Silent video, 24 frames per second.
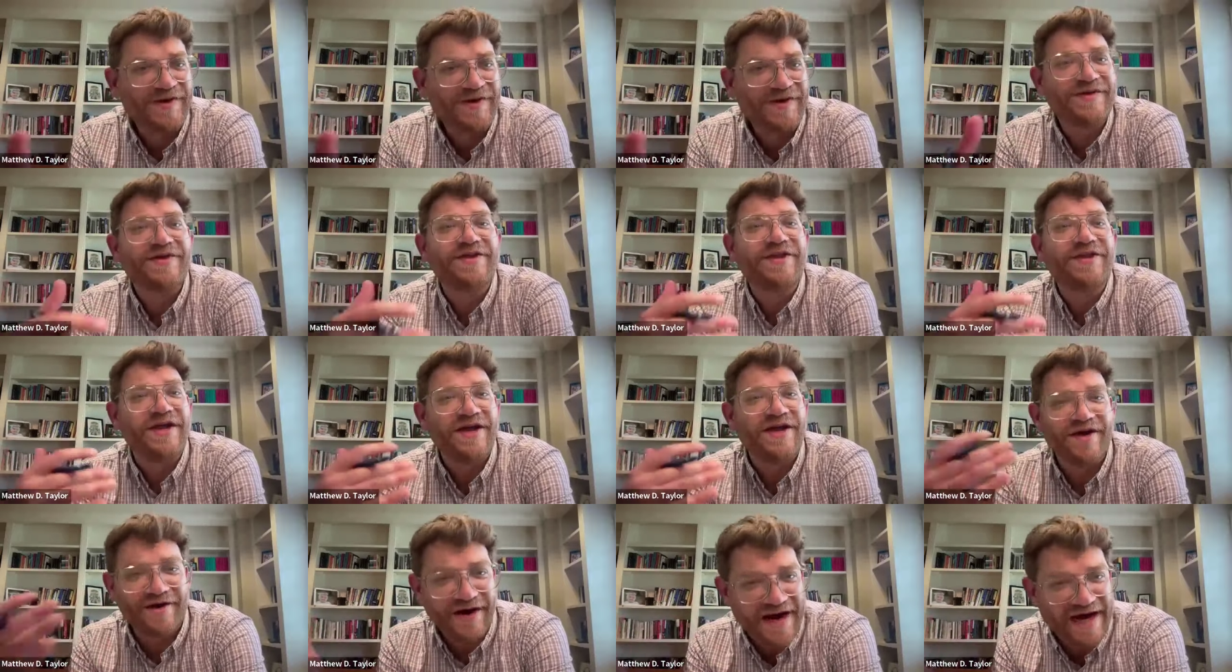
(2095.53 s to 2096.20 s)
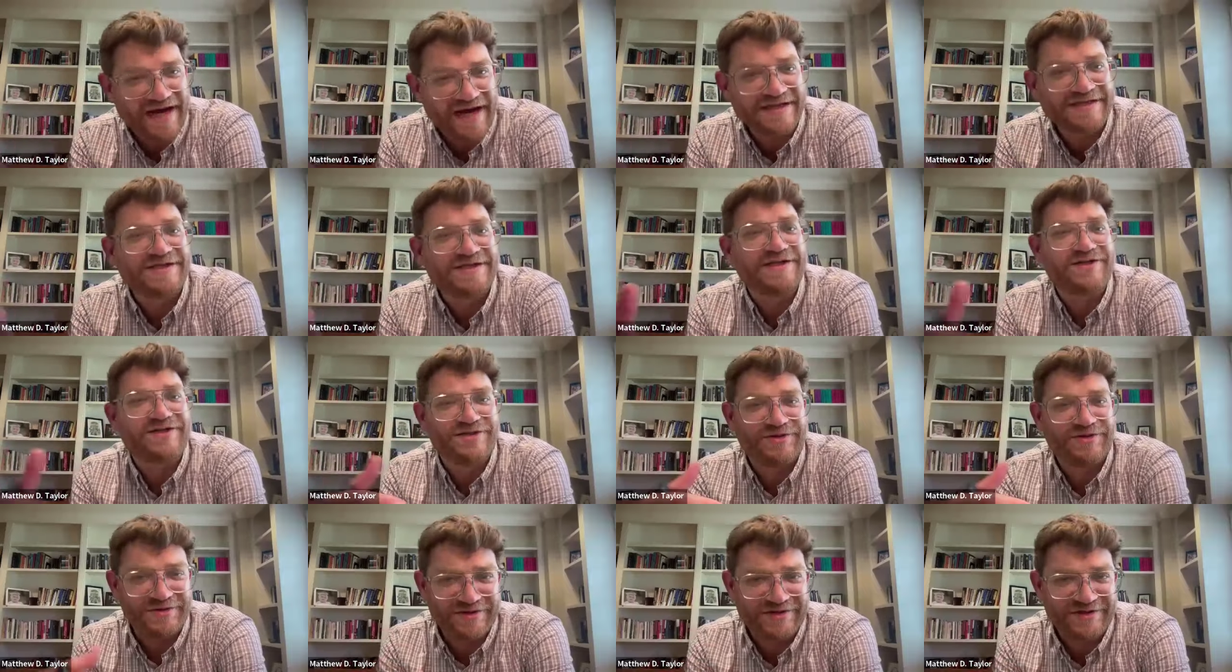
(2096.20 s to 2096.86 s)
that they are asking
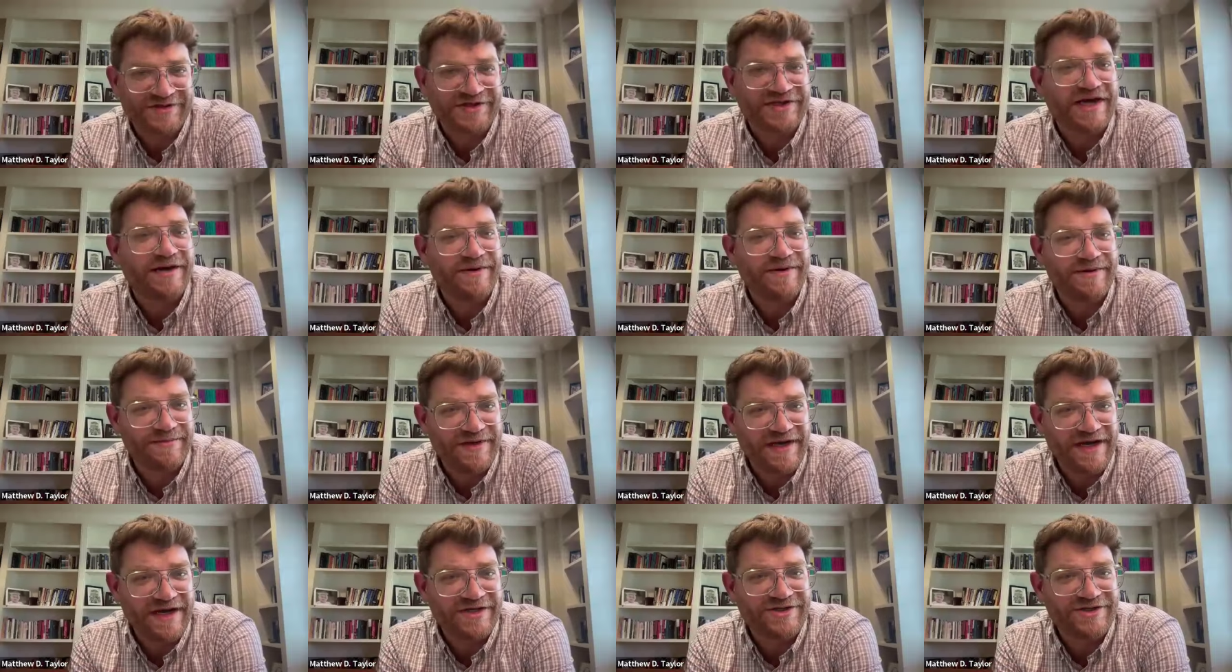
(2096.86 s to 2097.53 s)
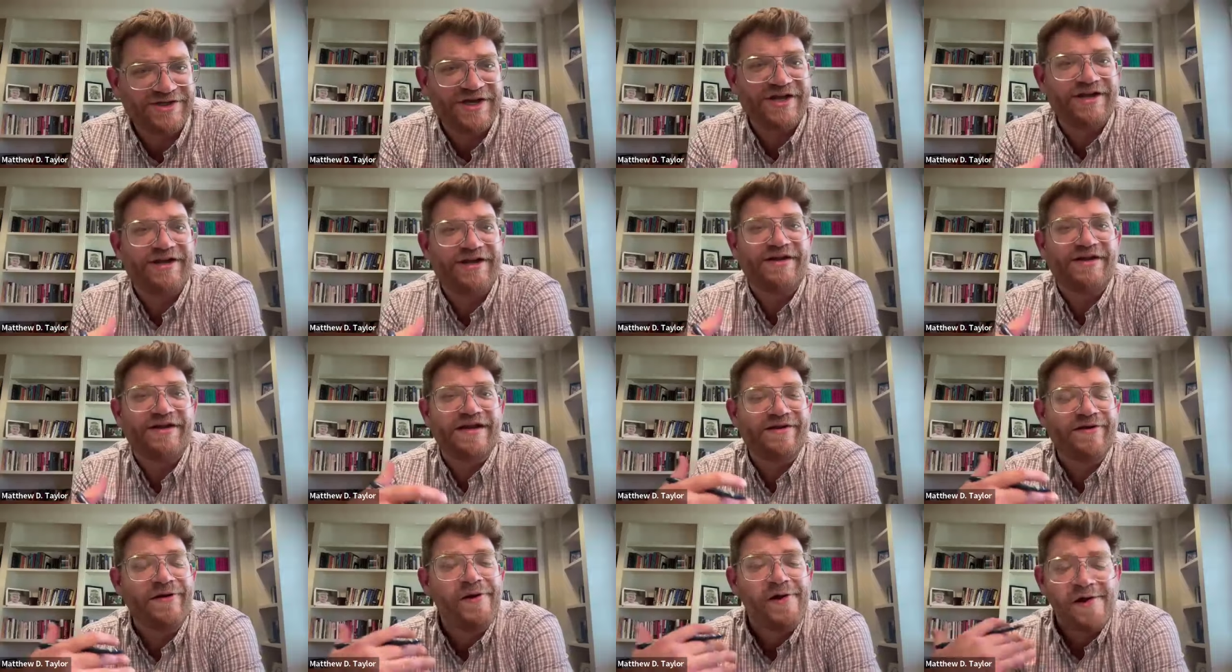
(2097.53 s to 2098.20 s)
students to come and be educated
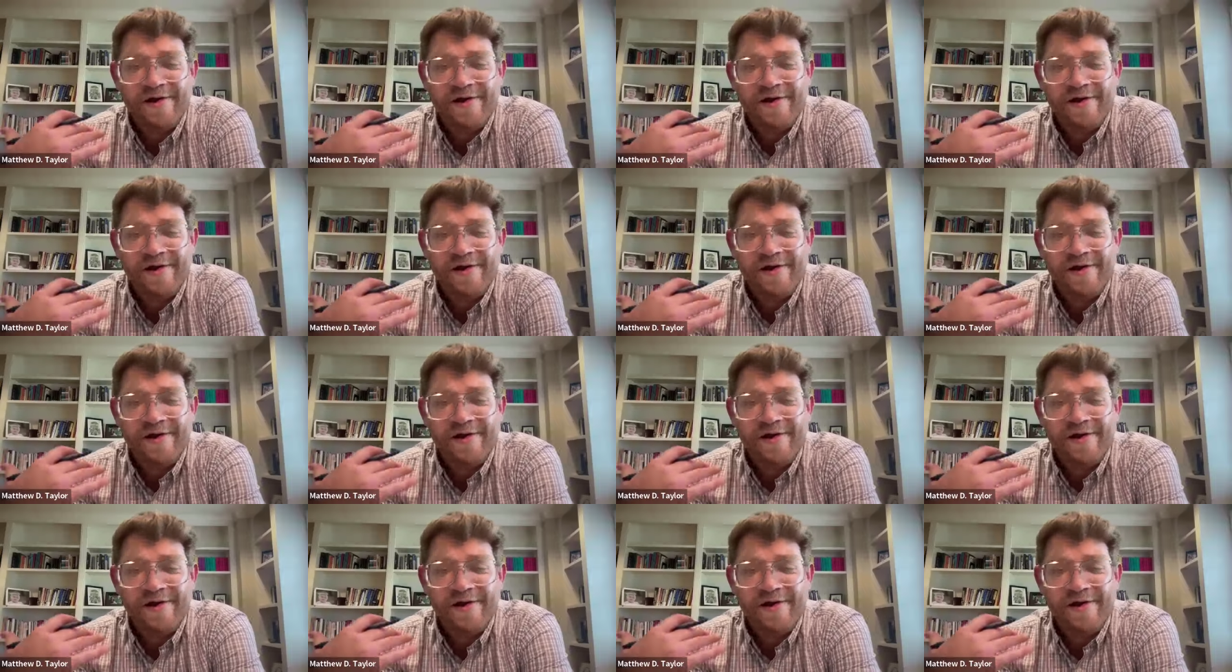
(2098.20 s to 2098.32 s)
in